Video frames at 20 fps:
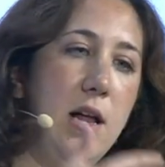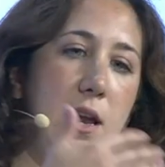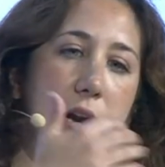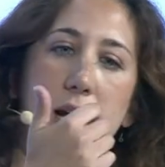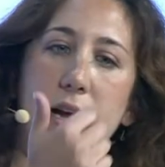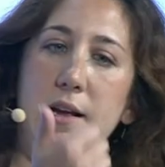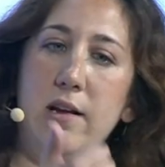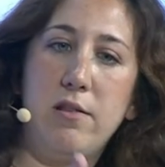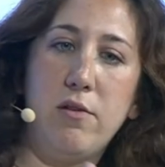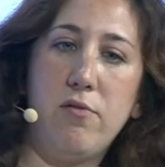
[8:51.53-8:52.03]

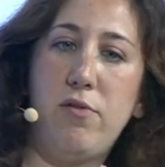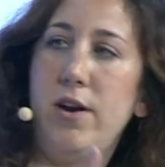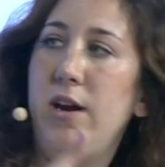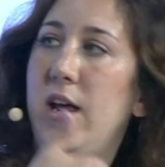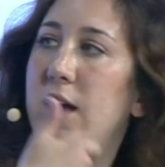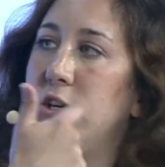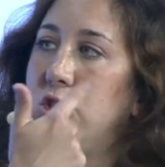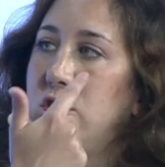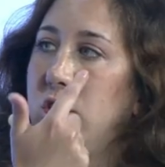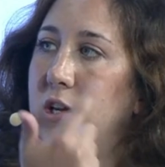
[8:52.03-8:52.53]
like in the
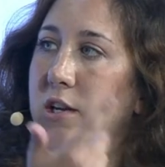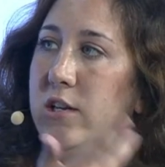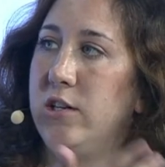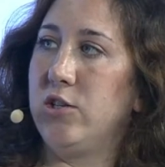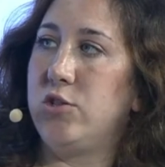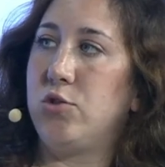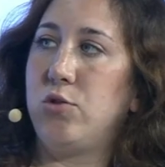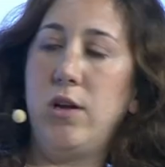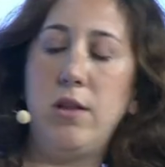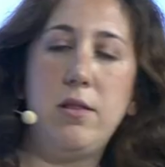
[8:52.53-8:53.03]
financial
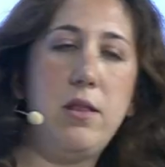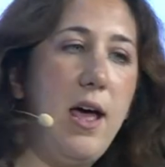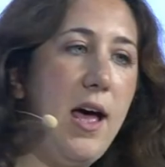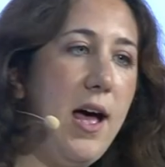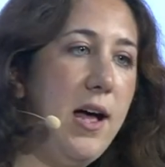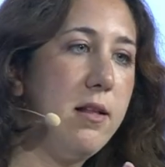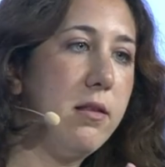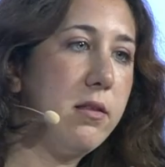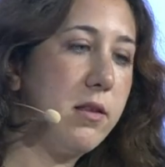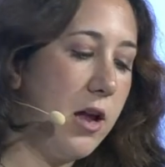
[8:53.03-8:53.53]
industry, in the
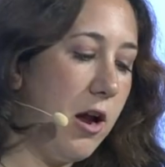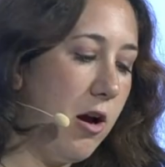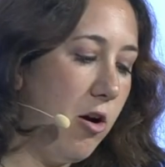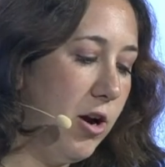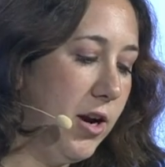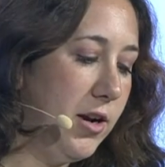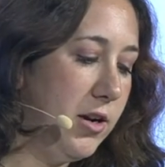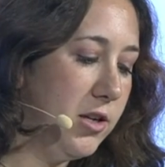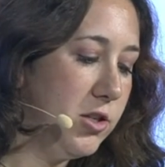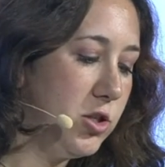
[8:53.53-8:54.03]

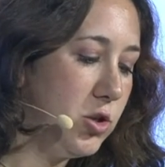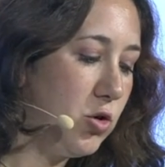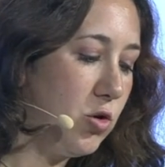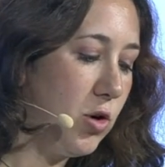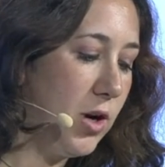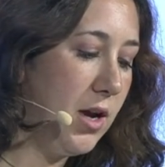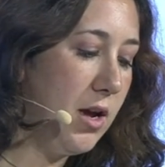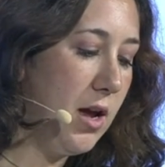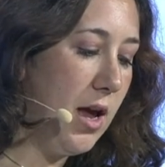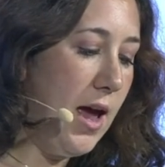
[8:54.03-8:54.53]
healthcare
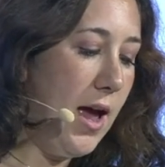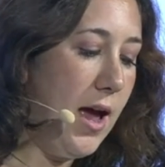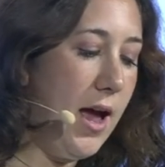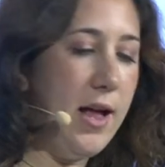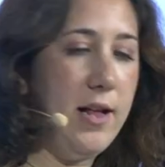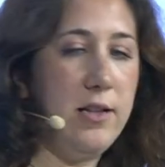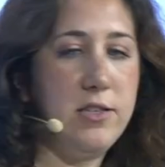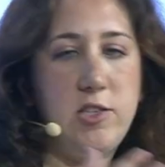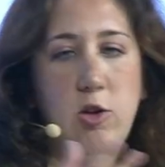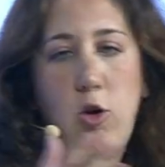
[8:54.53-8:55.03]
industry,
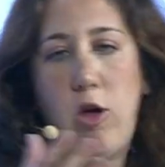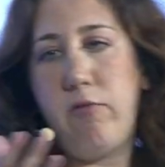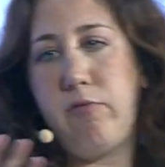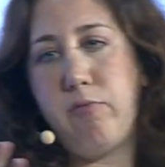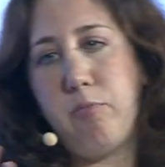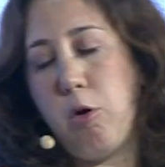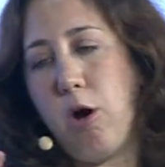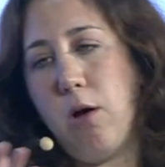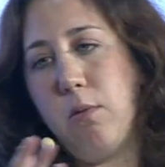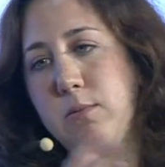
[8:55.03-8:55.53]
and solve
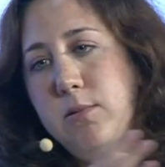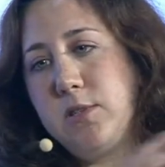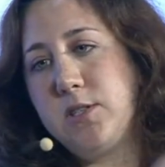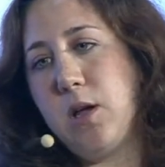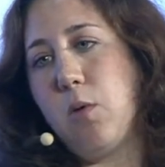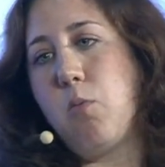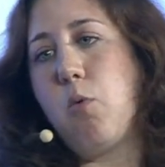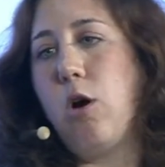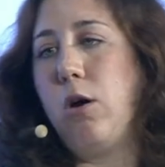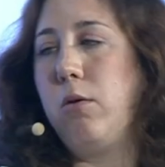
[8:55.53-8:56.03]
problems
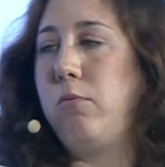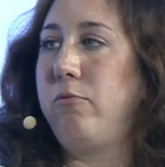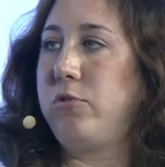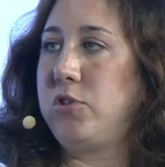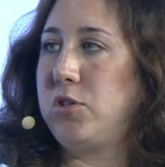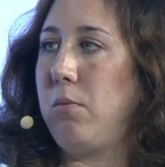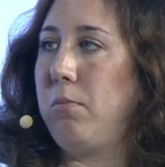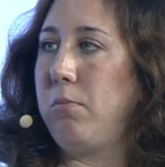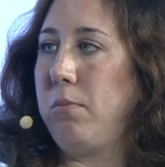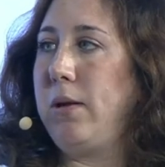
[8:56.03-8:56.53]
that weren't
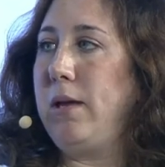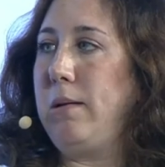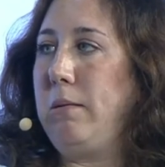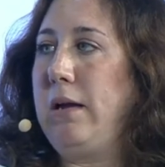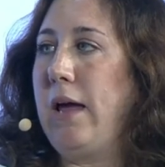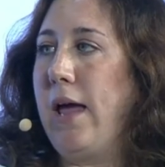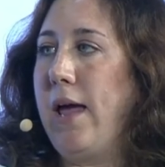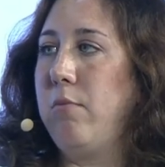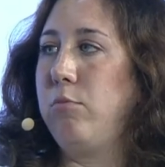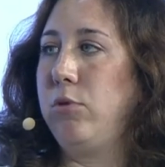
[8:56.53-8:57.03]
being
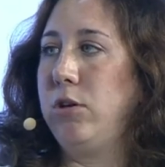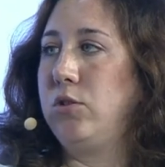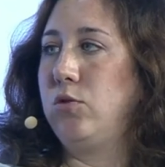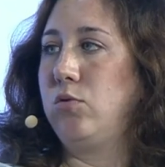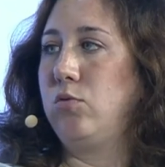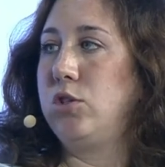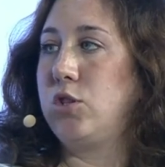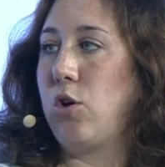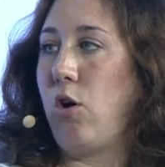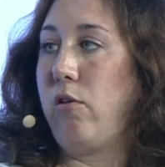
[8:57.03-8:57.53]
able
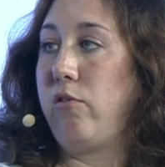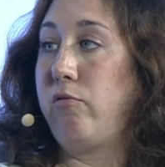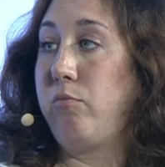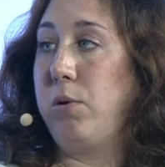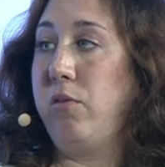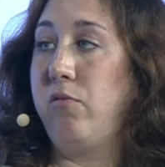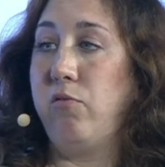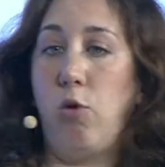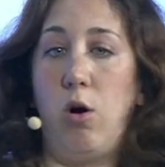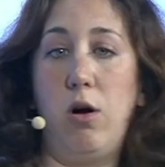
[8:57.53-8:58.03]
to solve
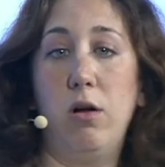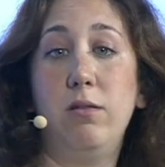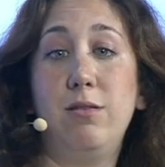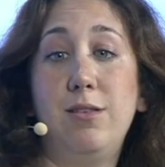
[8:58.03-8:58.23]
before.